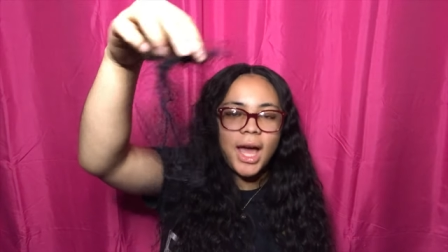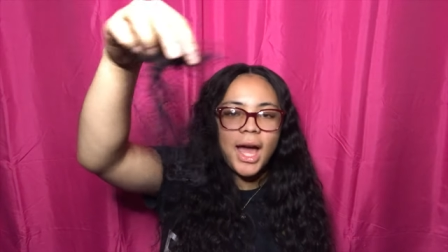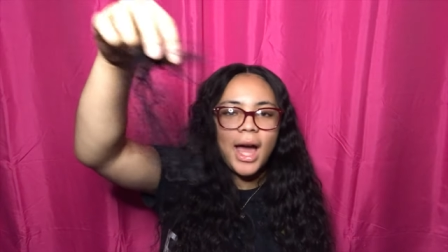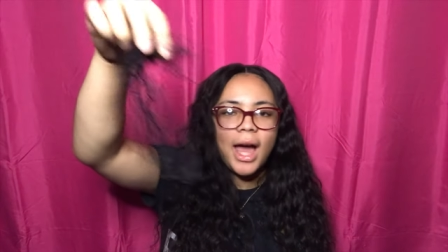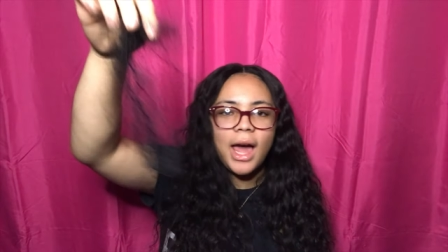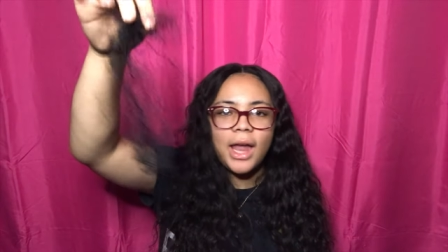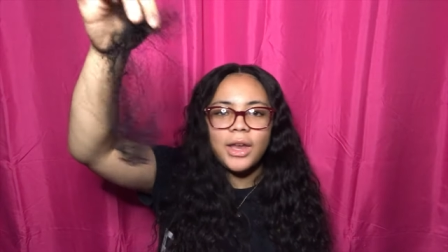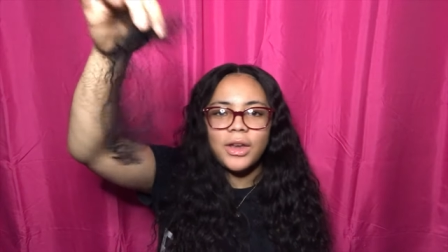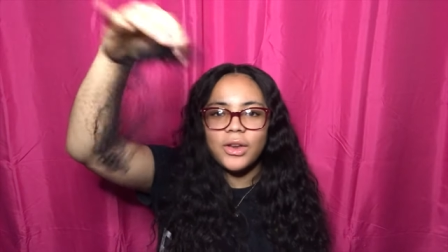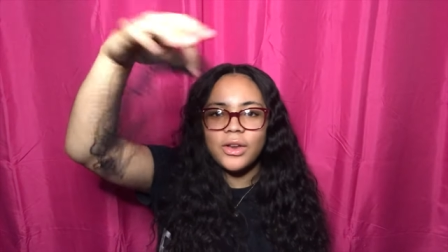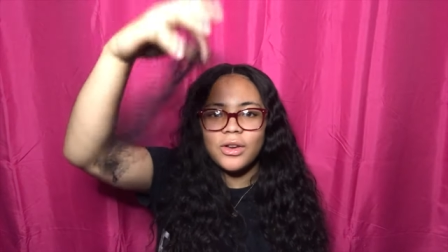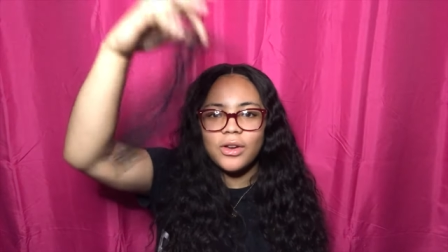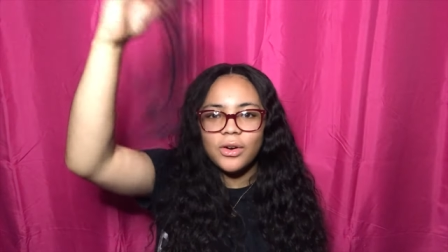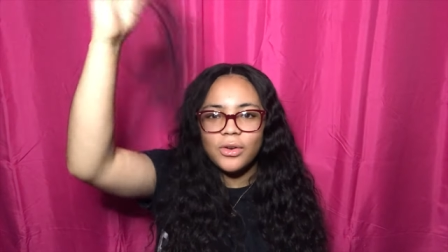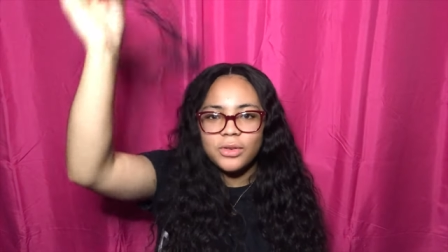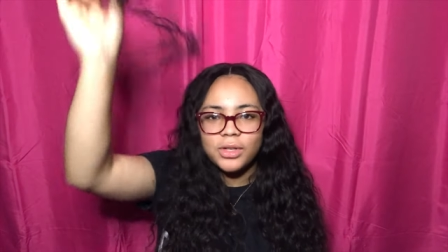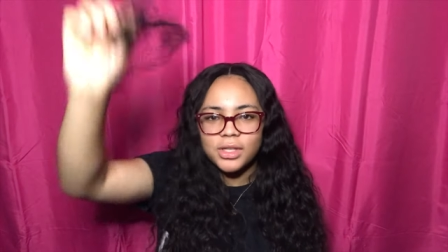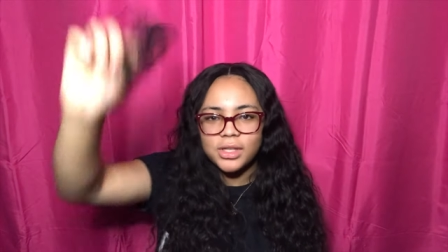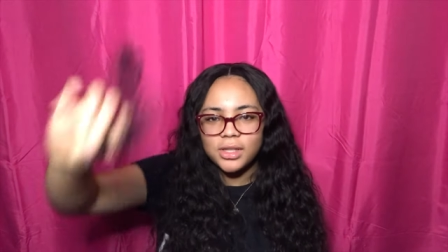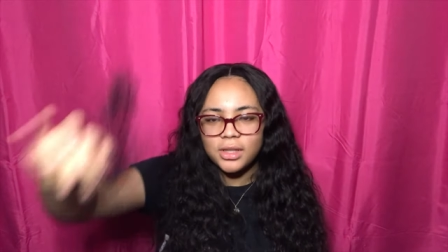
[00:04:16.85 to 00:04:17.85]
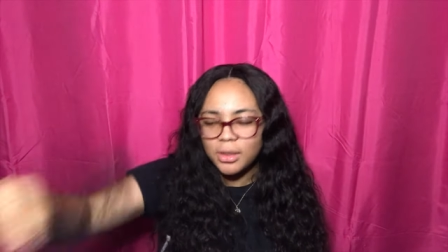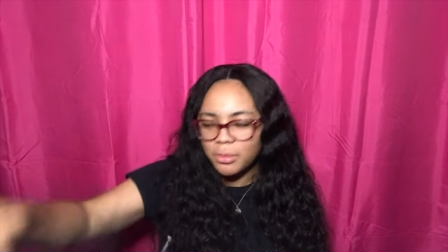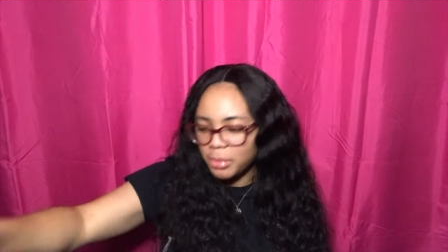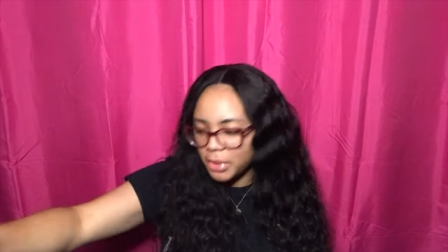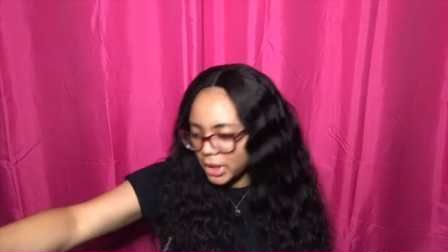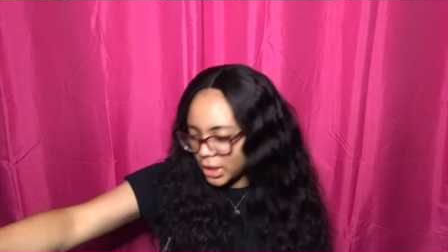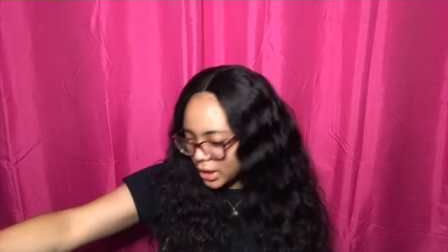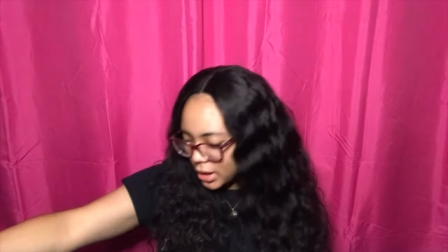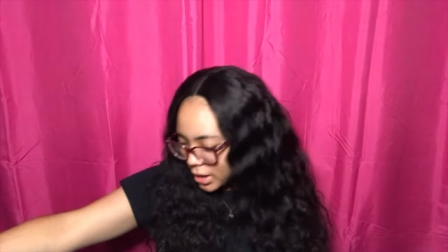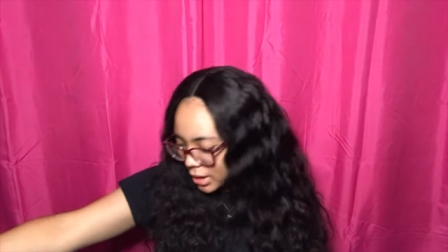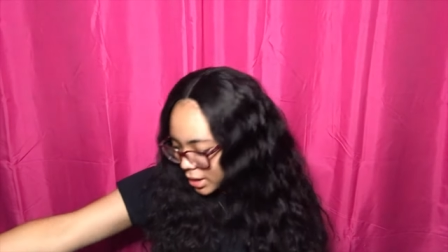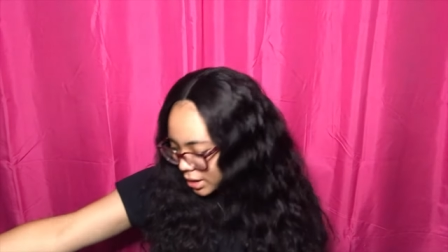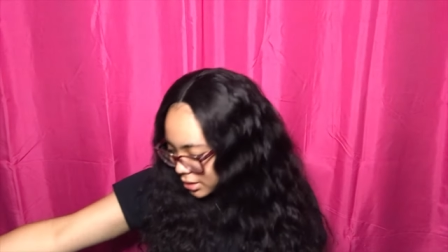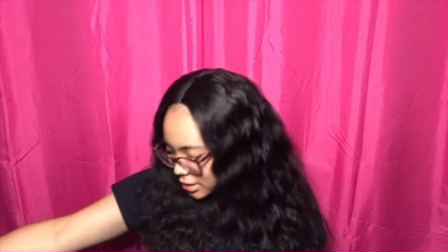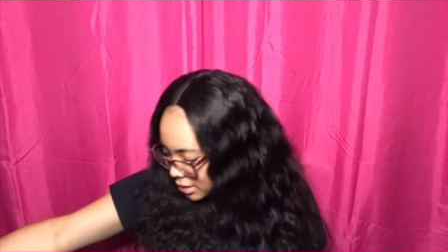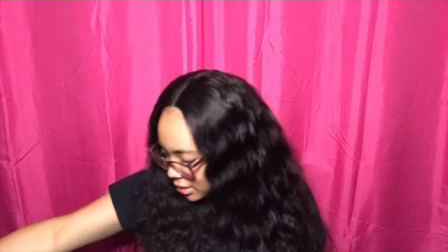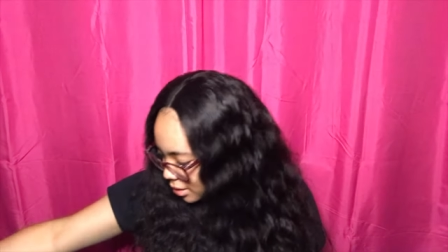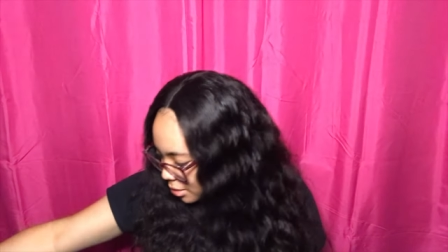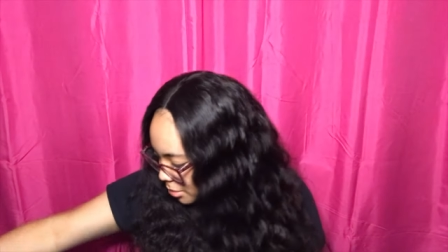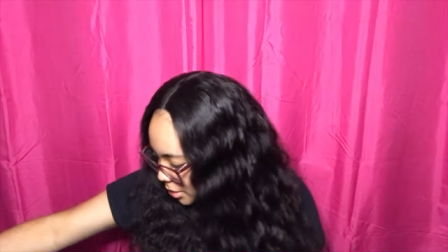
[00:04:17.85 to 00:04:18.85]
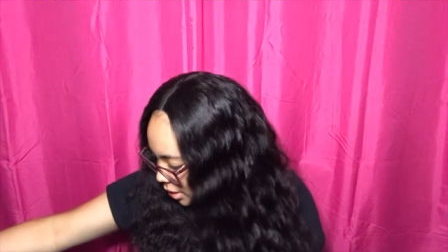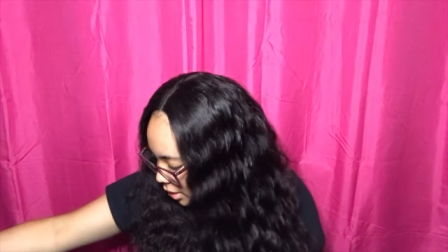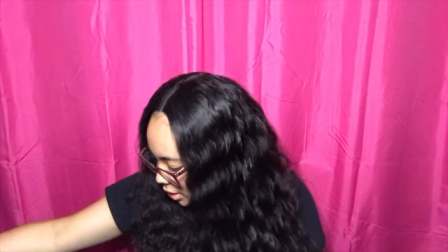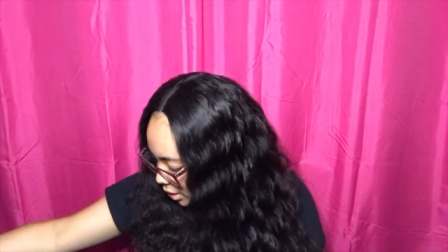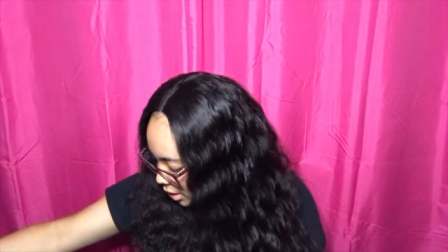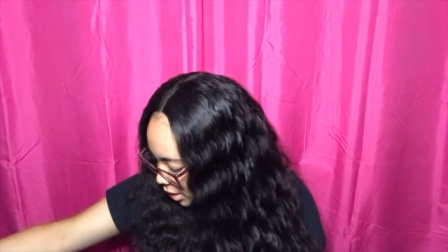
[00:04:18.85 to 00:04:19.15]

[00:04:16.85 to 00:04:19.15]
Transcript: i know this clump of hair did not just come out